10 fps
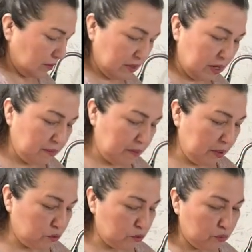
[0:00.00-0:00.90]
And I'm
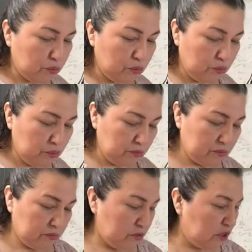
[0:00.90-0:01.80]
about to
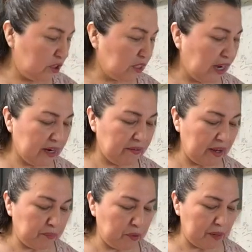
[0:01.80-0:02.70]
just kind of
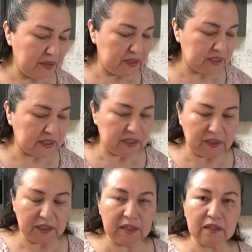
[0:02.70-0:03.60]
like put them in the
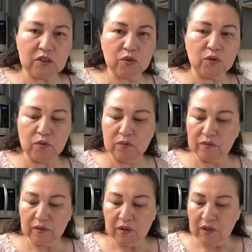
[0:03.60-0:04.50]
skillet to
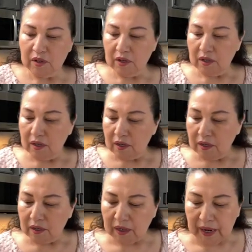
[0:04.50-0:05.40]

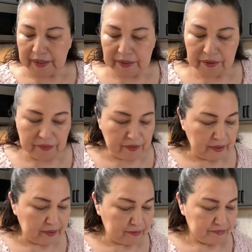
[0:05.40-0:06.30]
kind of,
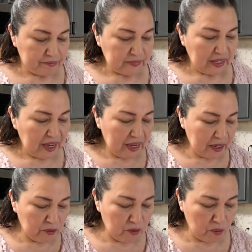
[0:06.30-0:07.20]

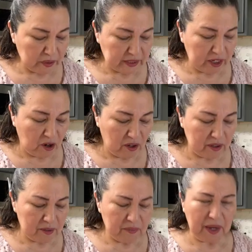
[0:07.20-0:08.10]
I don't know what they call
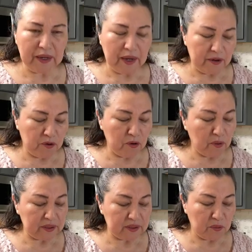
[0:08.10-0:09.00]
them. I don't know
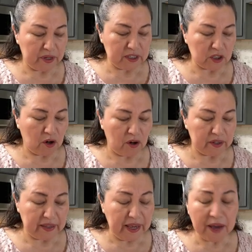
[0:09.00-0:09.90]
what it's
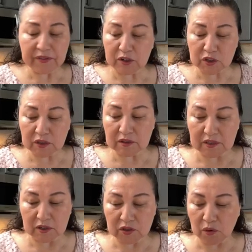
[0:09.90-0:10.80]
called. There's
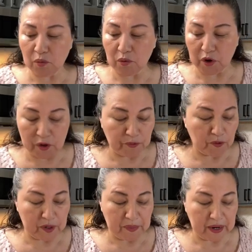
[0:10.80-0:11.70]
a word
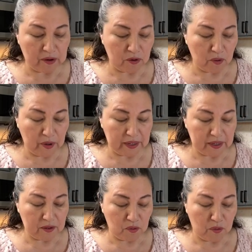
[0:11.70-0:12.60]
for it, but I don't know
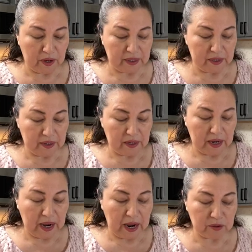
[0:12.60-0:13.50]

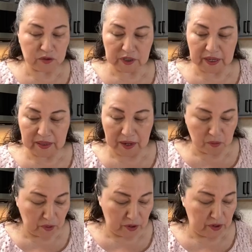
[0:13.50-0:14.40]
how to say
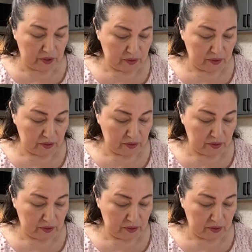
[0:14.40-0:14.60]
that word.